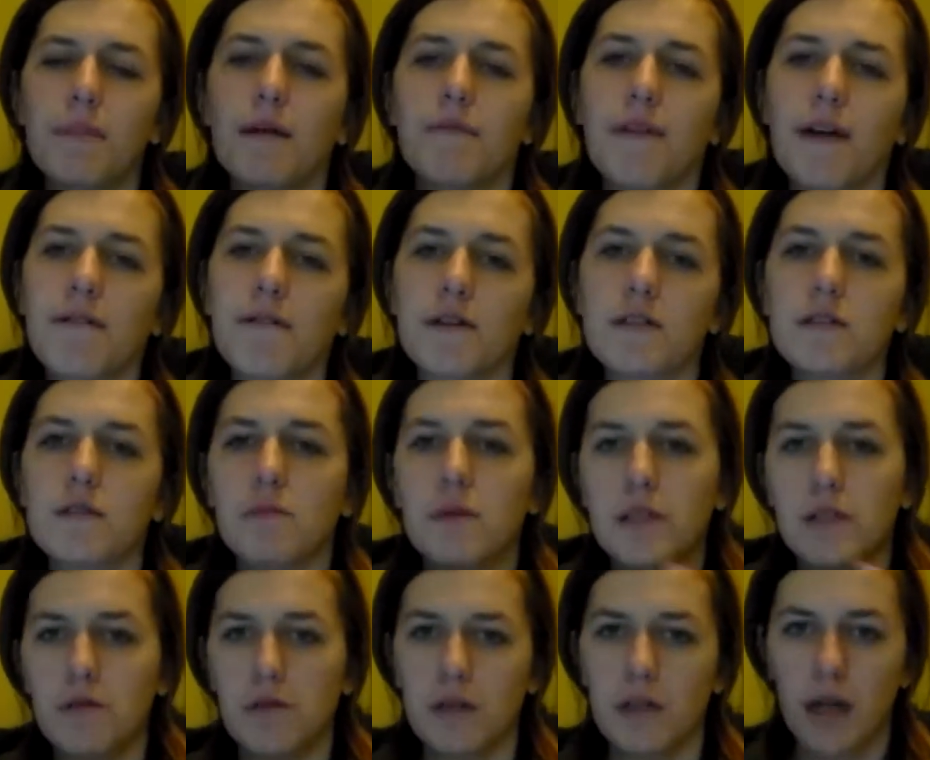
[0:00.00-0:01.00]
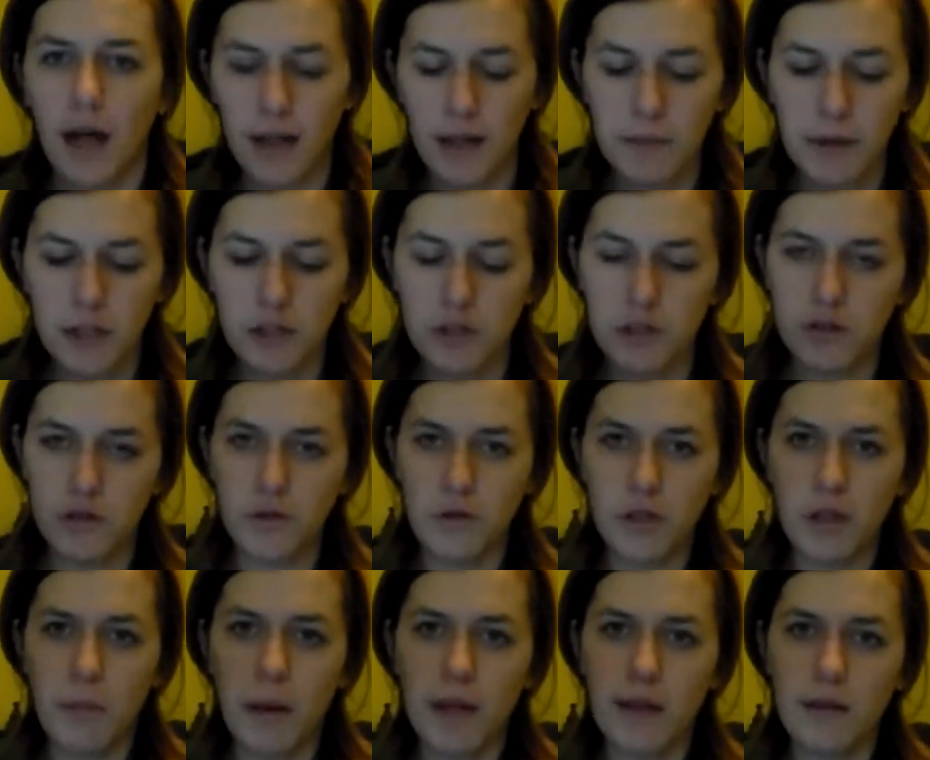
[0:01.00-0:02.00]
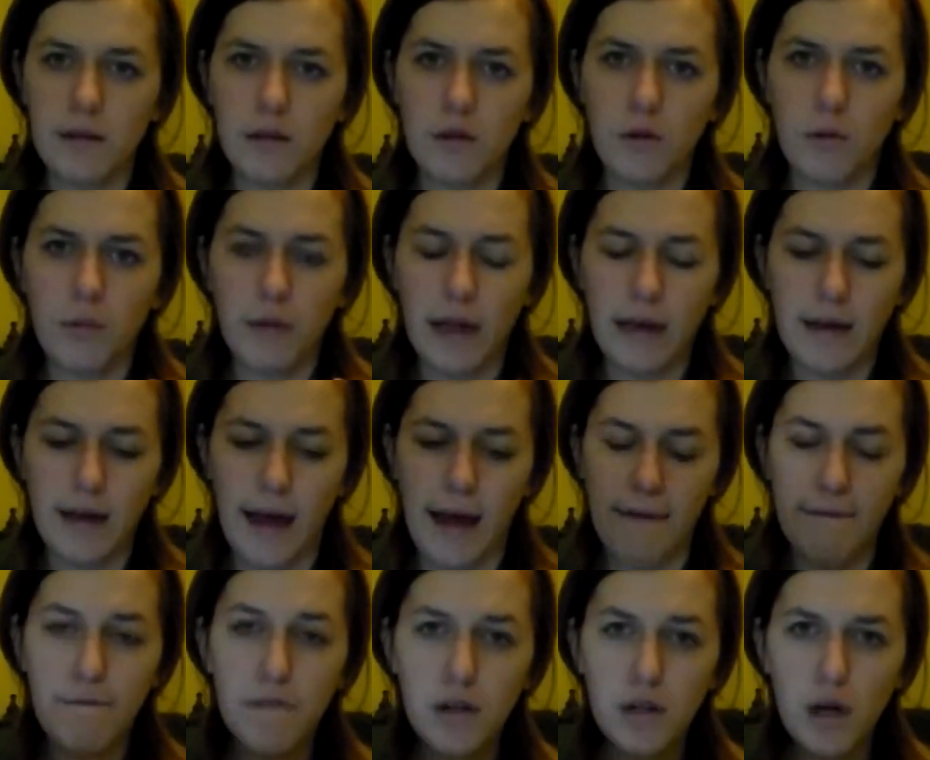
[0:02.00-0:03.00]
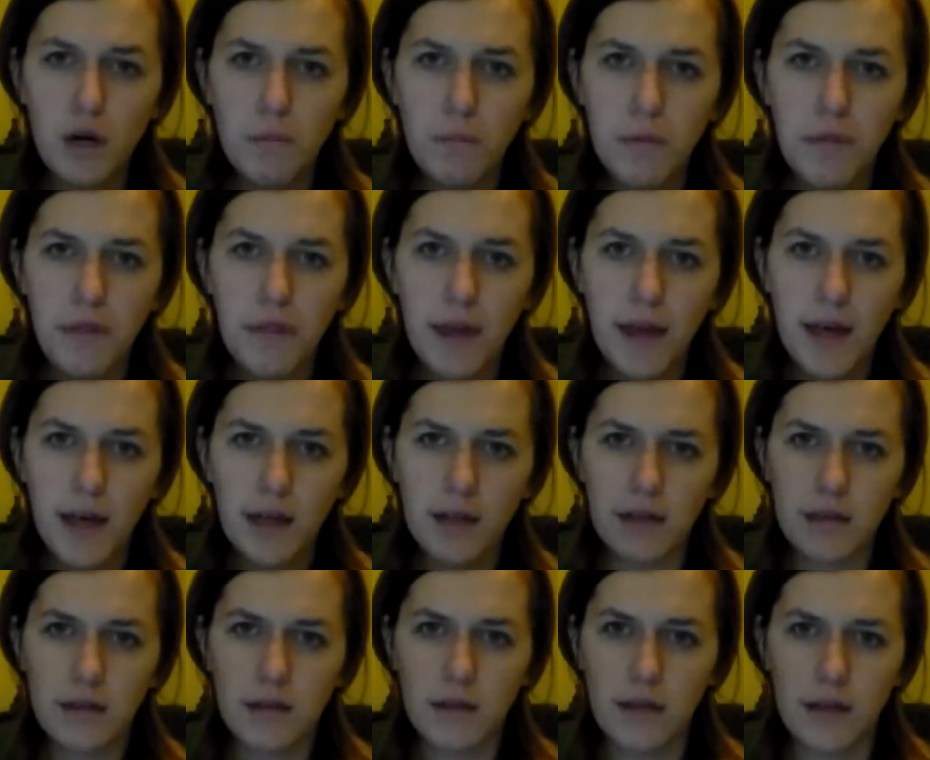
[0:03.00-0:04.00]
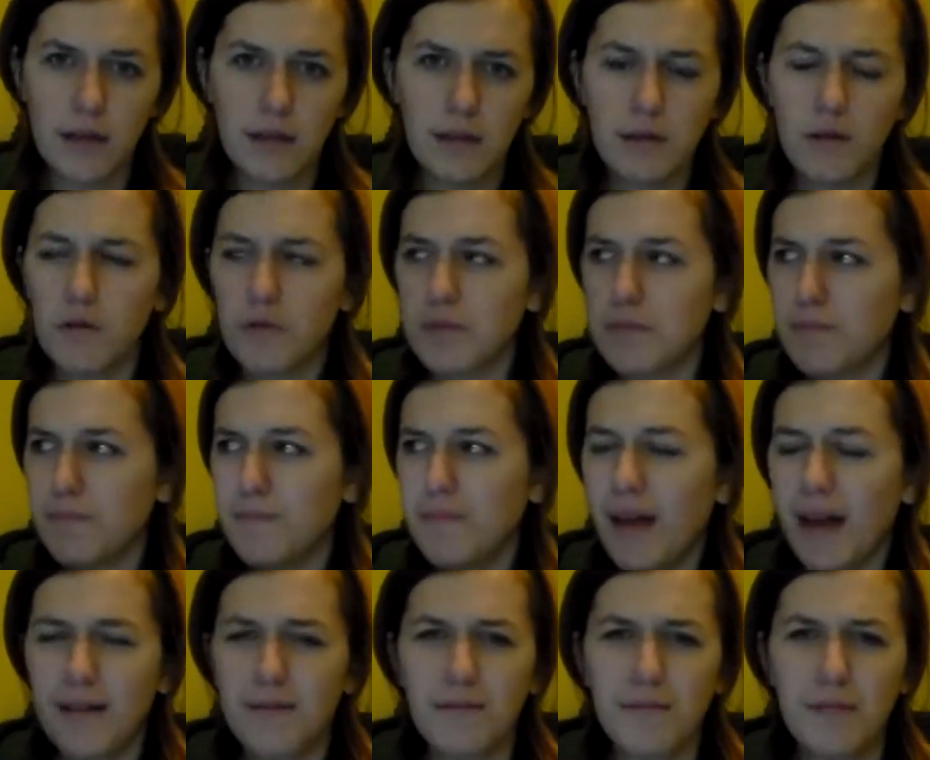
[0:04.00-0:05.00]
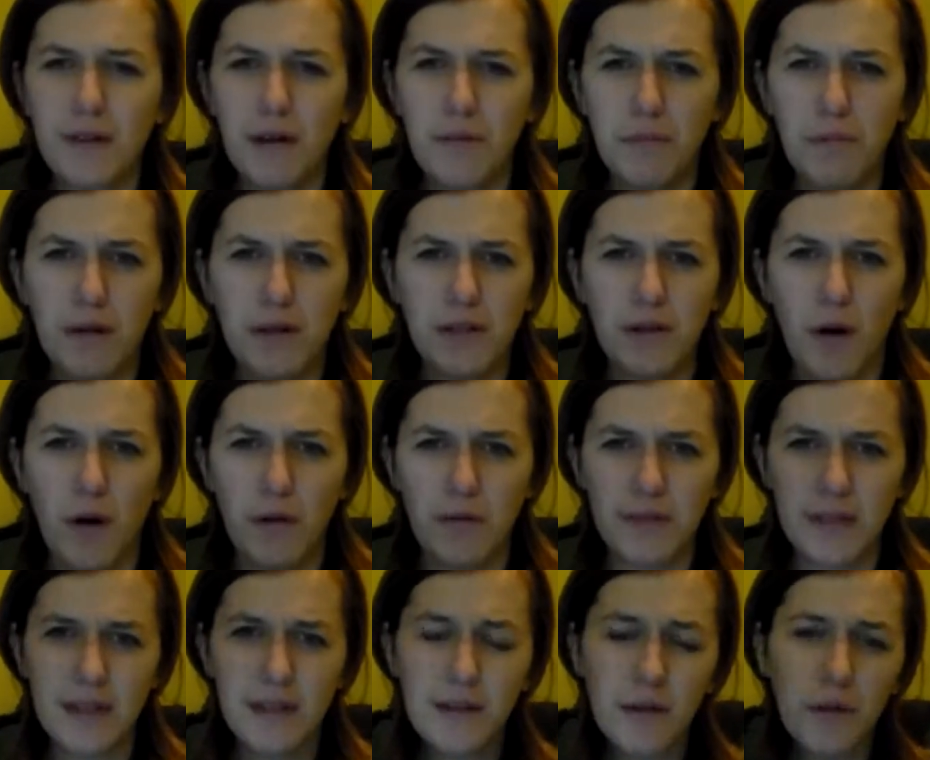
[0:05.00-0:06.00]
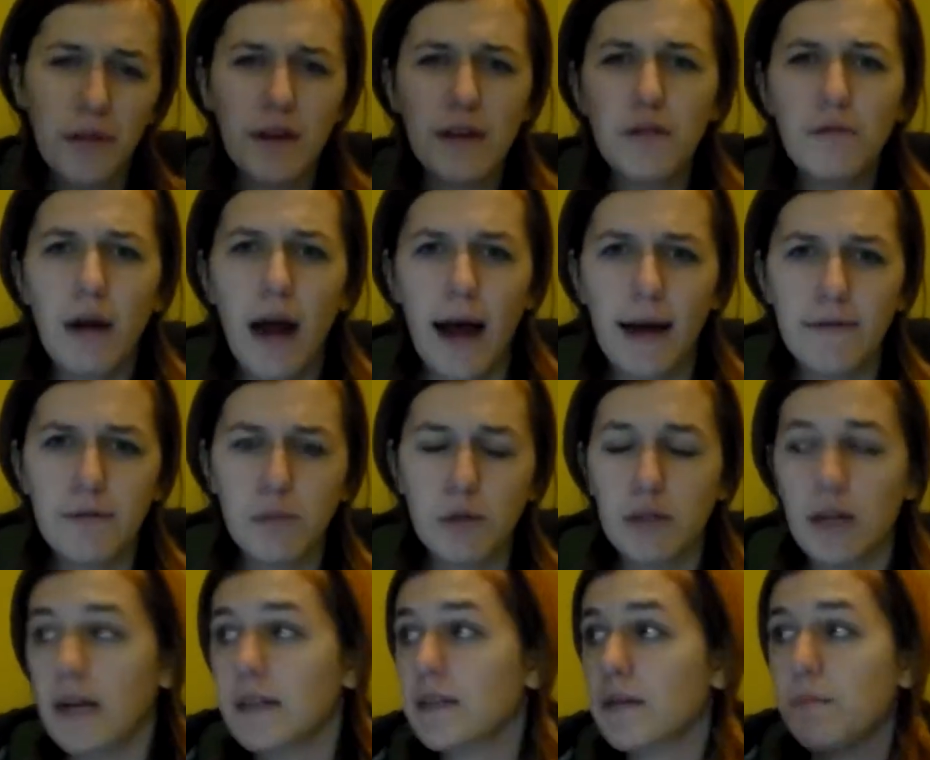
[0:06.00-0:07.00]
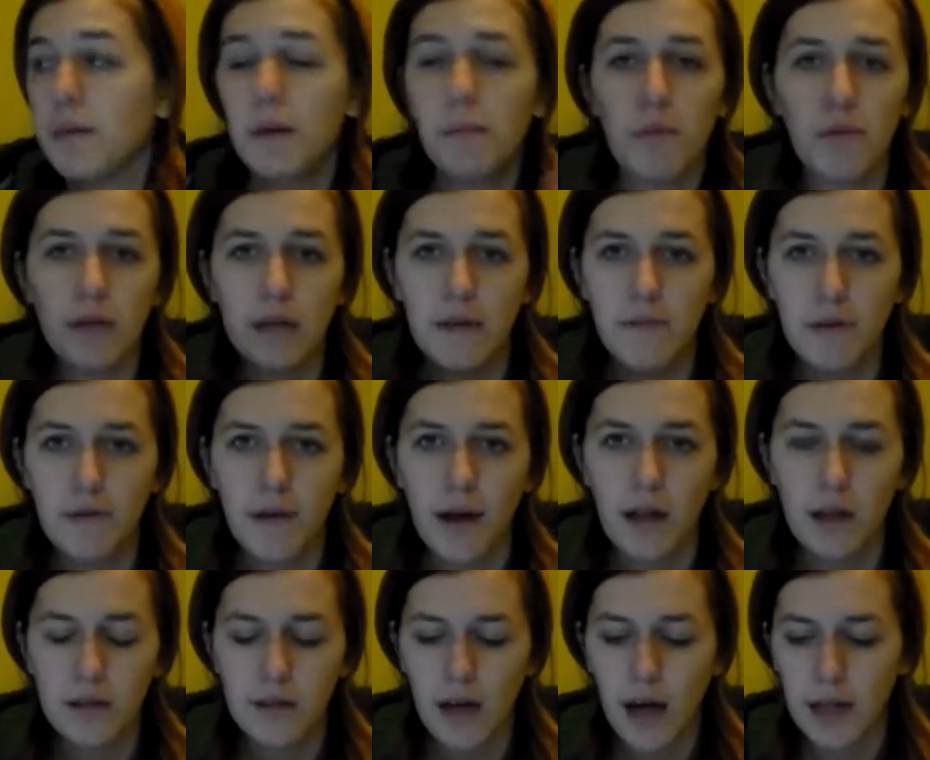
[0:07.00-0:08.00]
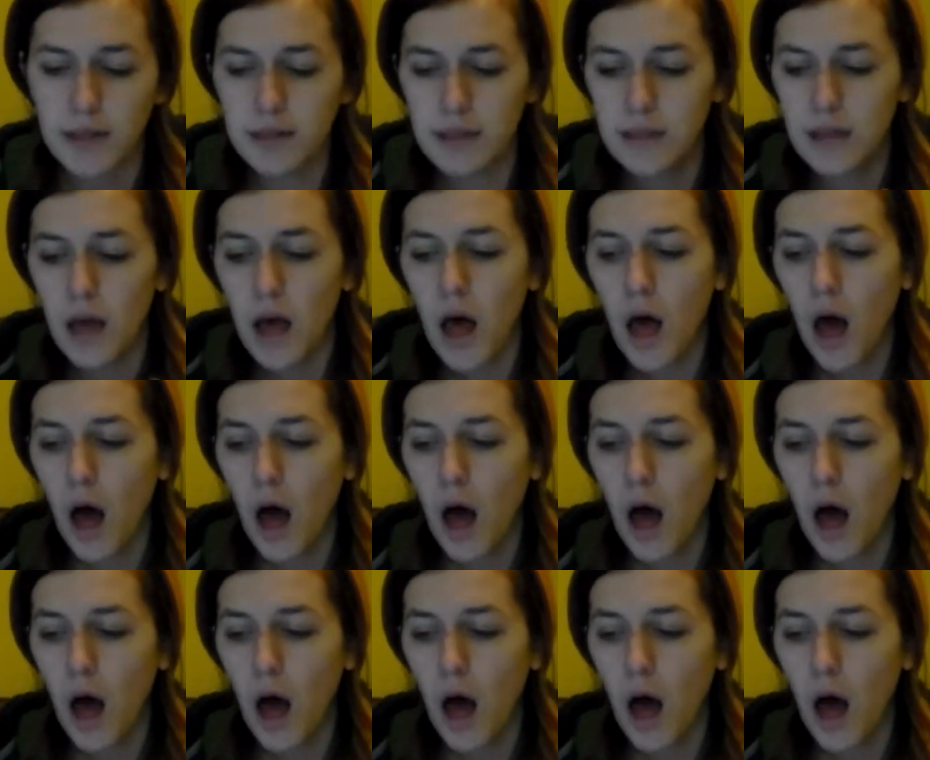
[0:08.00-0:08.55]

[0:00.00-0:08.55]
some of my favorites are when you were in elementary school and you made the little, like, envelope thing, like, little, I don't know what to call it. It's like a little thing you'd hang from your desk and people would give you Valentine's.